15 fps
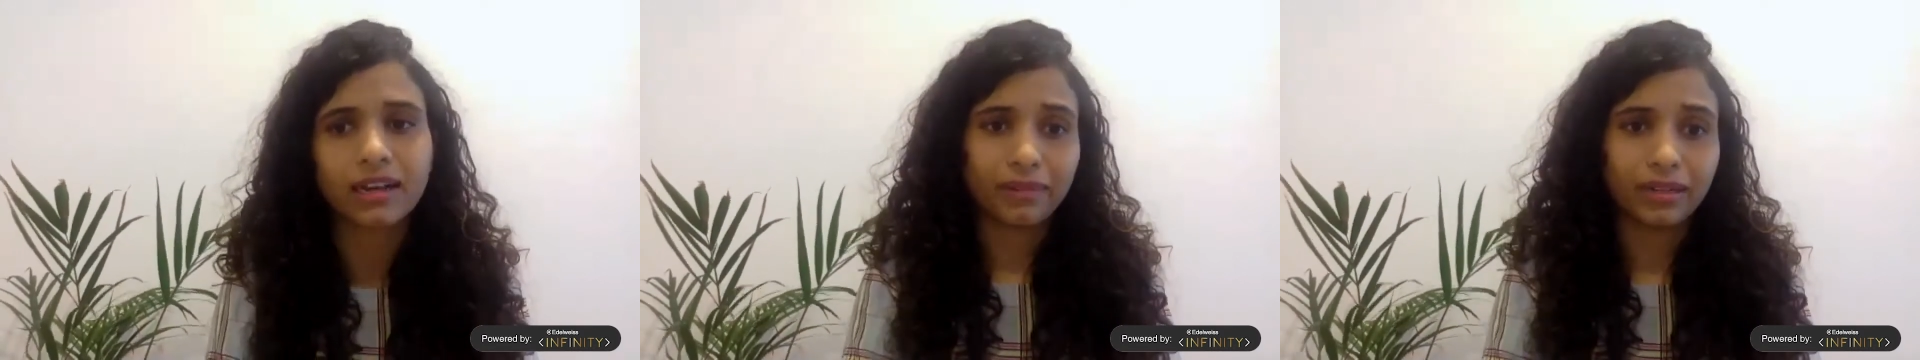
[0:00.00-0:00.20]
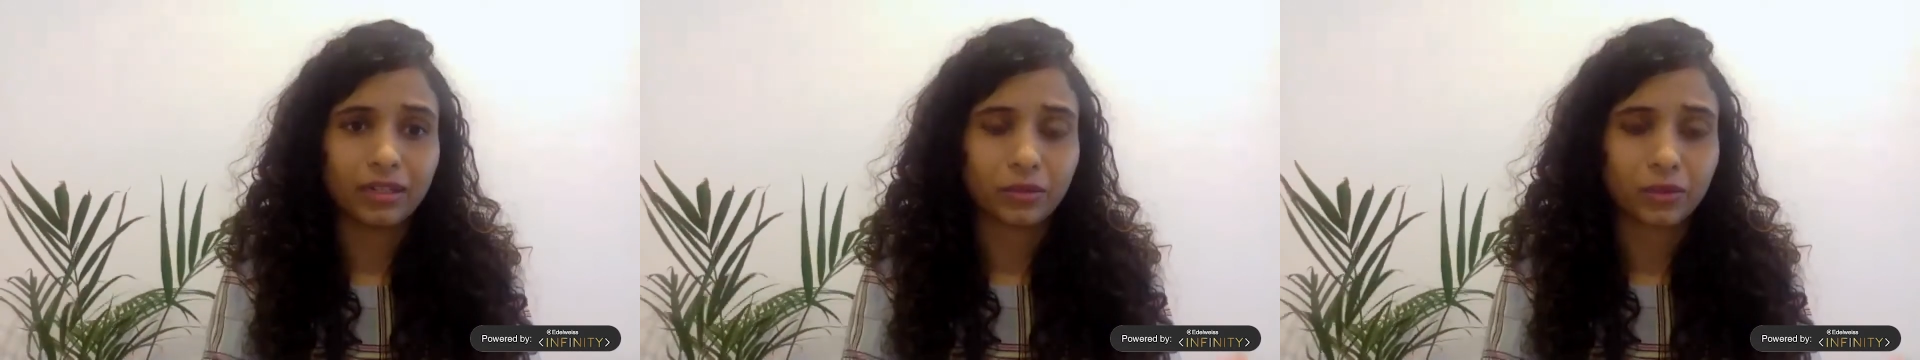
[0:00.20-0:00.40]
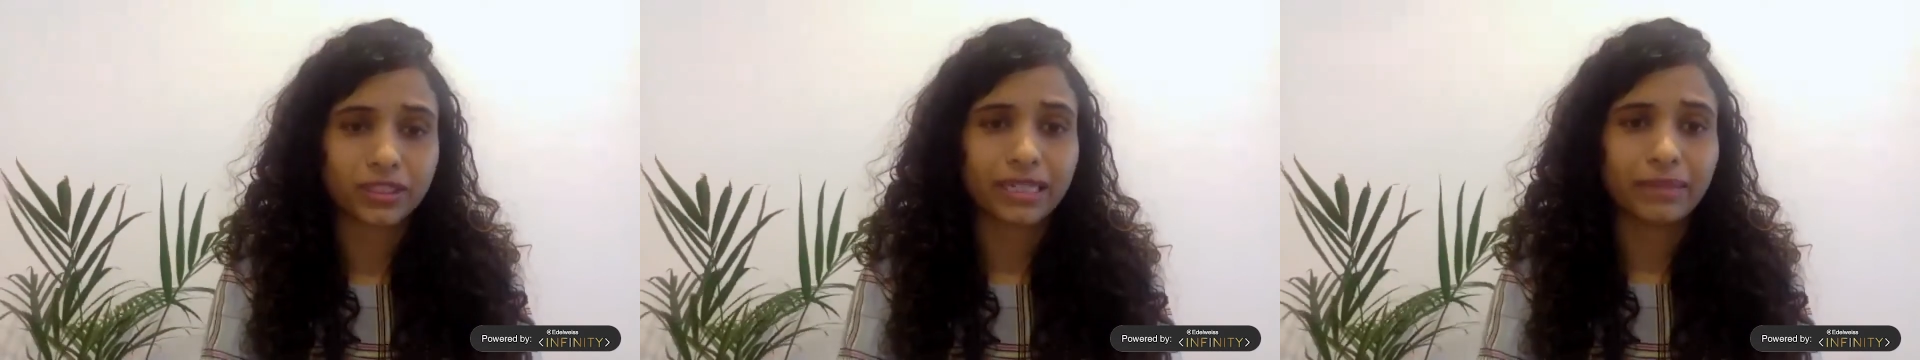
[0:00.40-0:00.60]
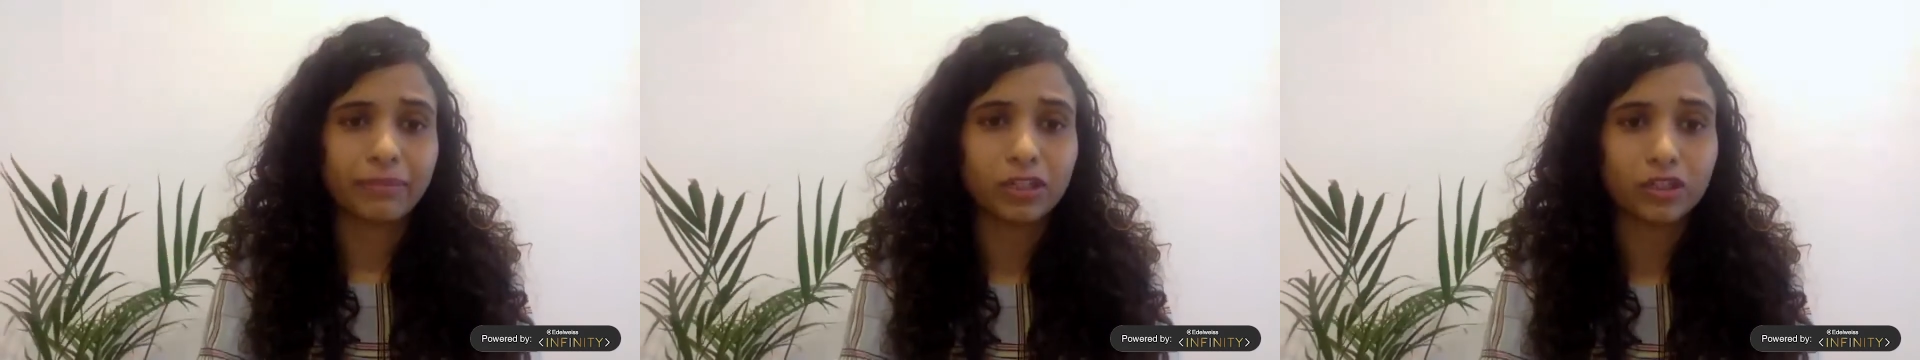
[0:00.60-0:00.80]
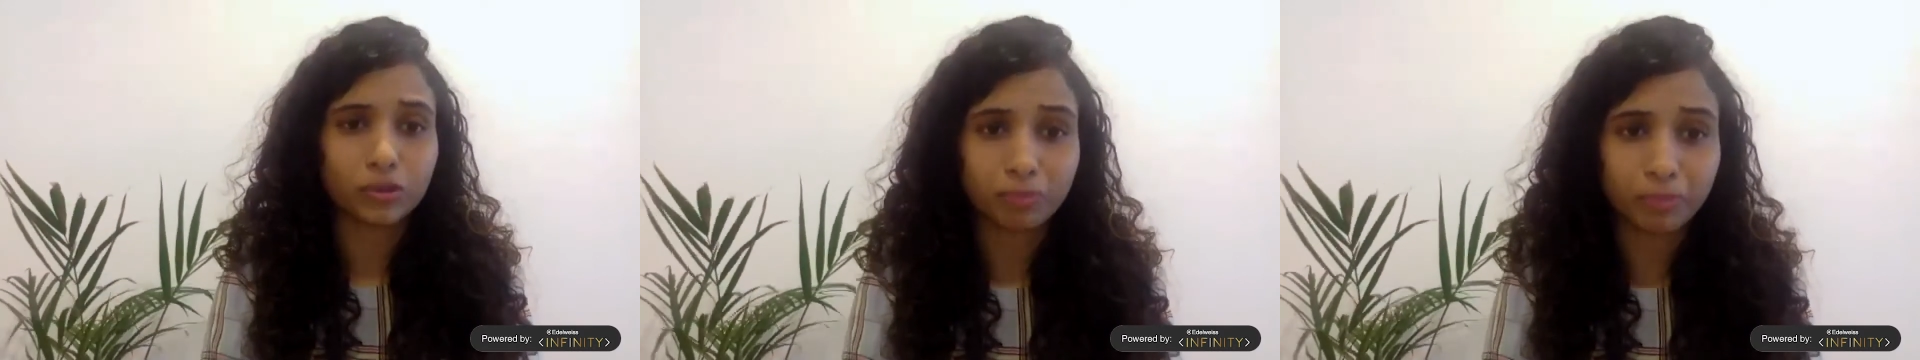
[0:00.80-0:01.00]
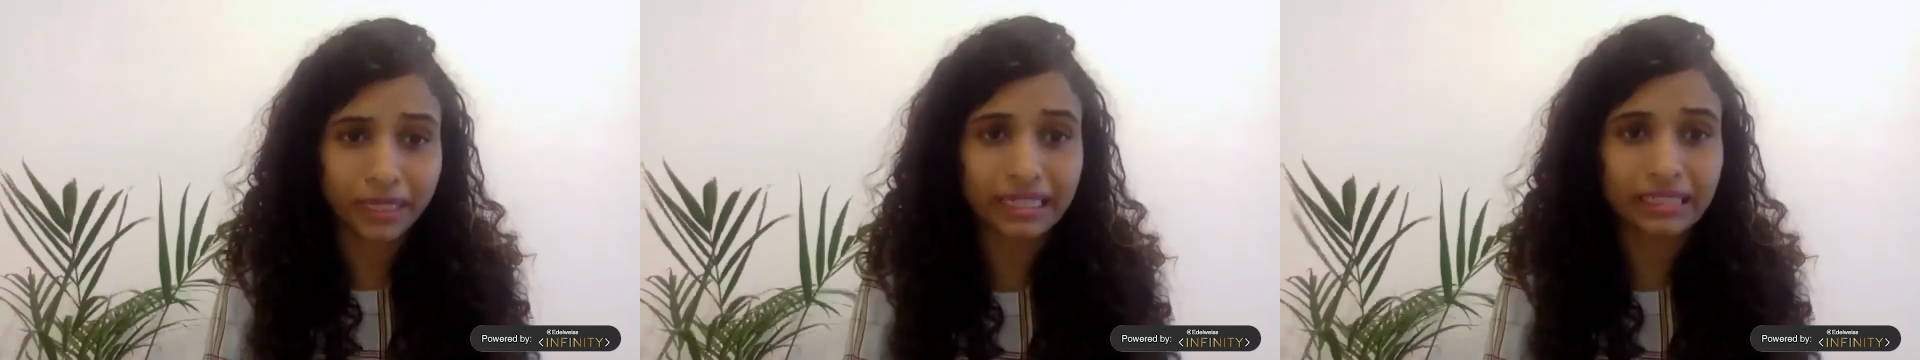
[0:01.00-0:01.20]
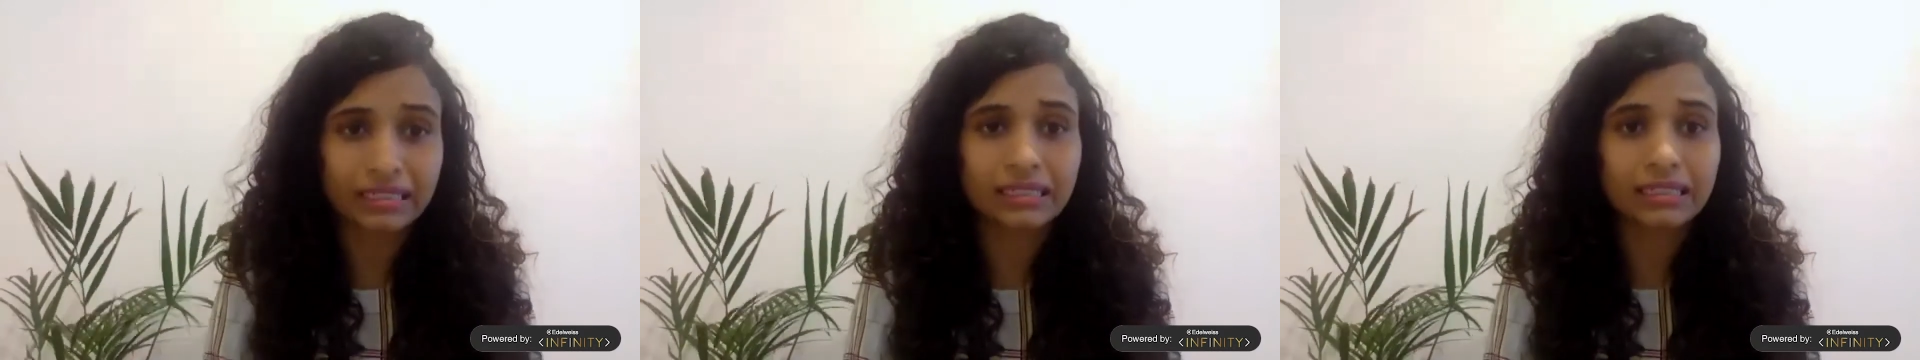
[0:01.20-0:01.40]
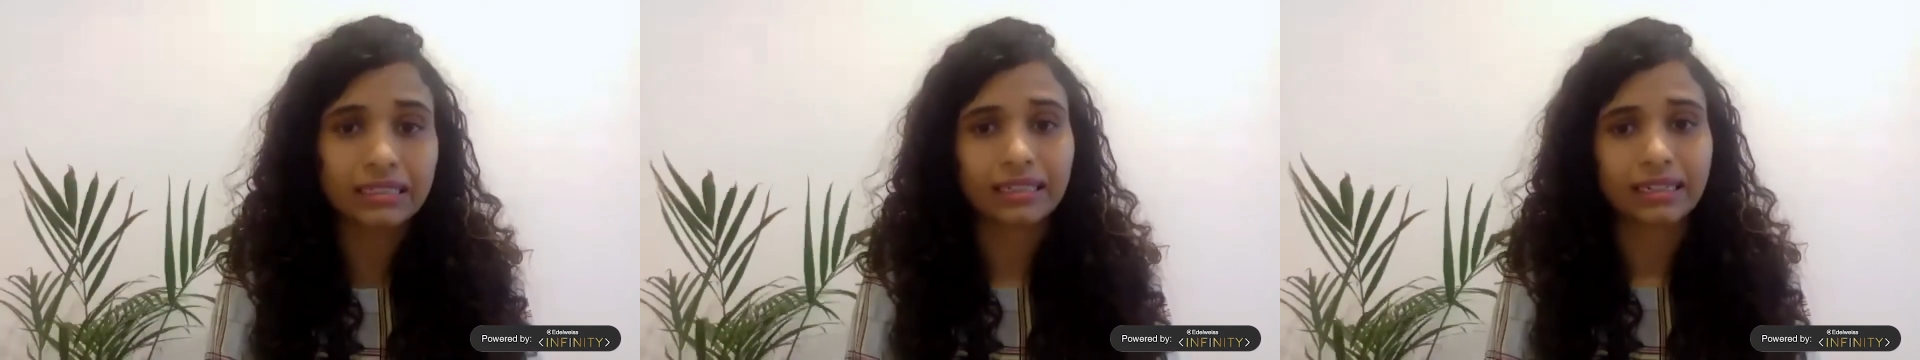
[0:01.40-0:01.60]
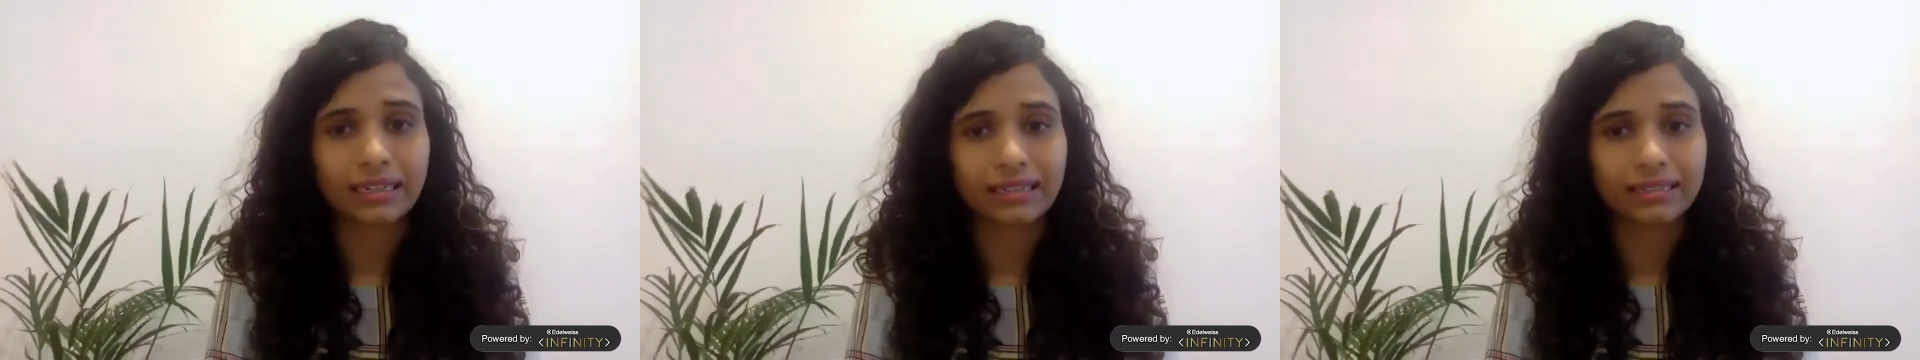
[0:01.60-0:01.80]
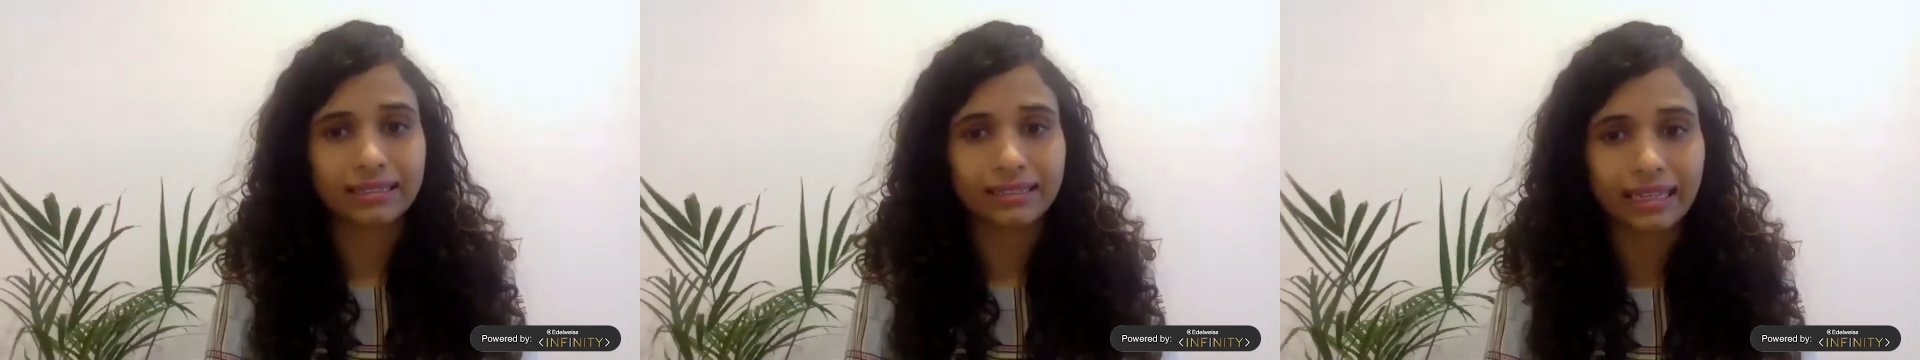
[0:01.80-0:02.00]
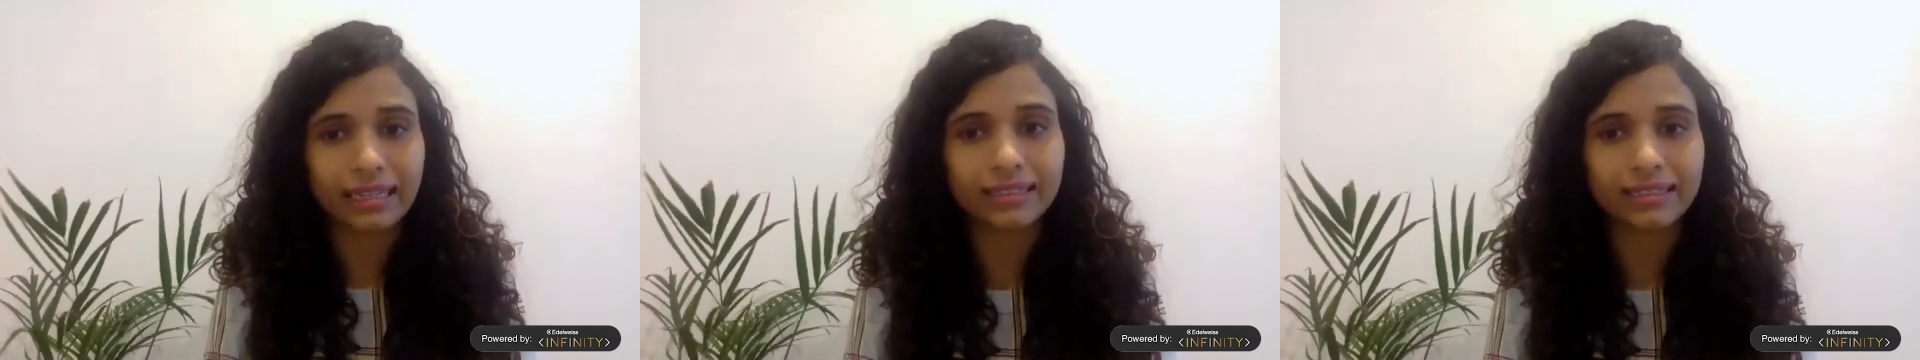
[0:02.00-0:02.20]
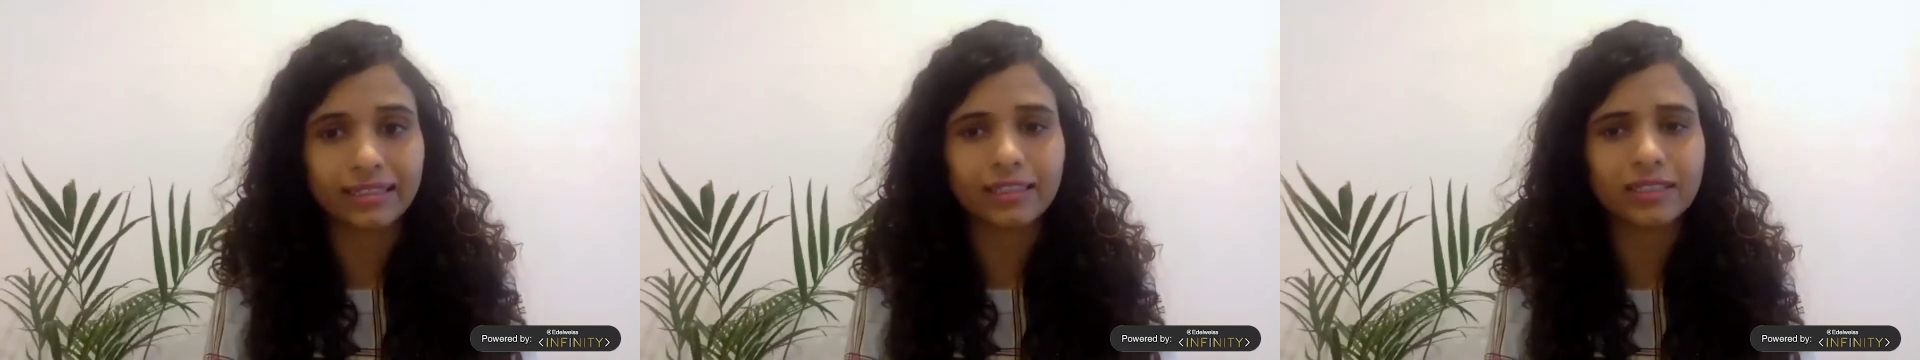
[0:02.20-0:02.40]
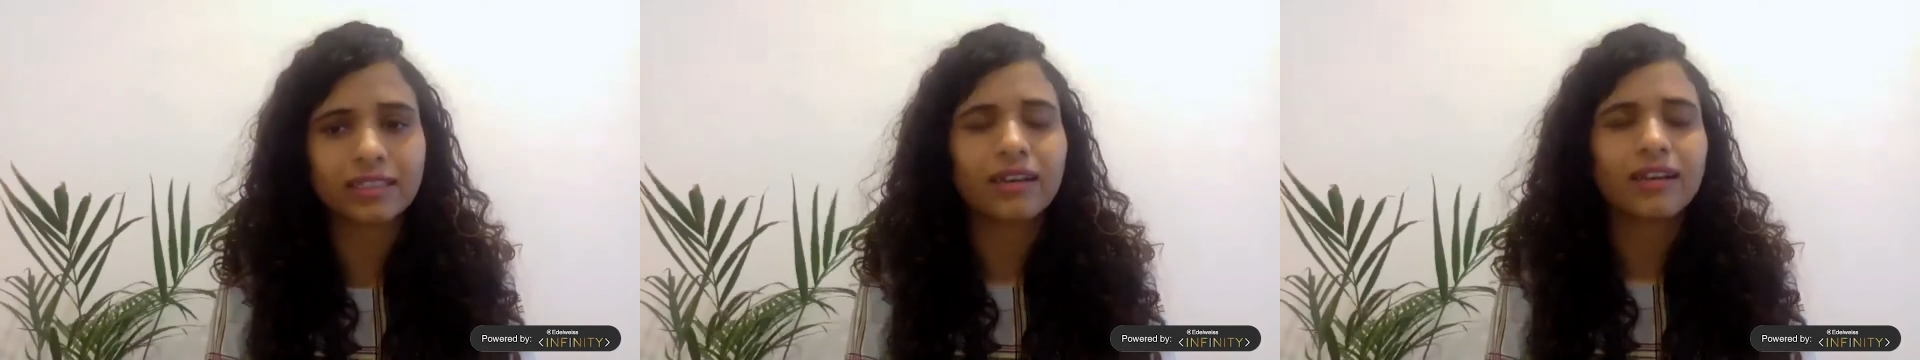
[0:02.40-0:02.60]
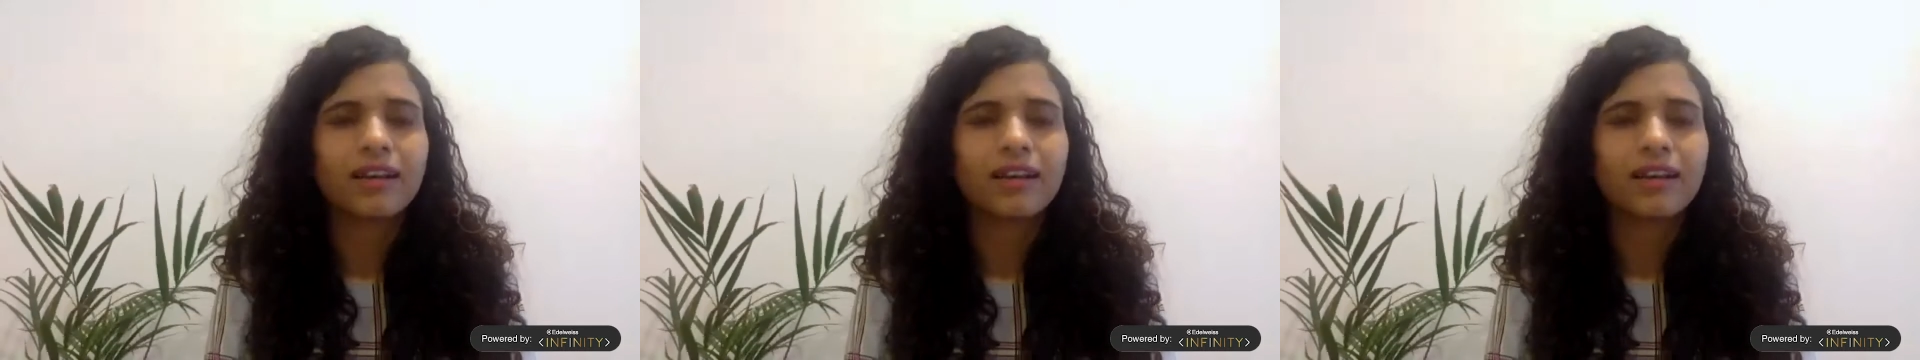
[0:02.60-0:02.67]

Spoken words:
It was able to beat the consensus.